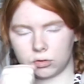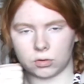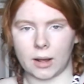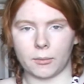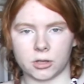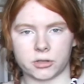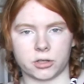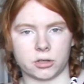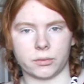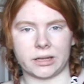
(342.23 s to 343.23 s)
grammar
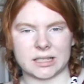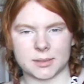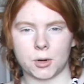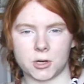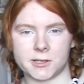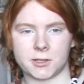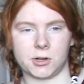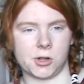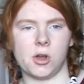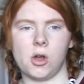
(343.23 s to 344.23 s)
school, a really smart
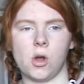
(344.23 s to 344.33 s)
school,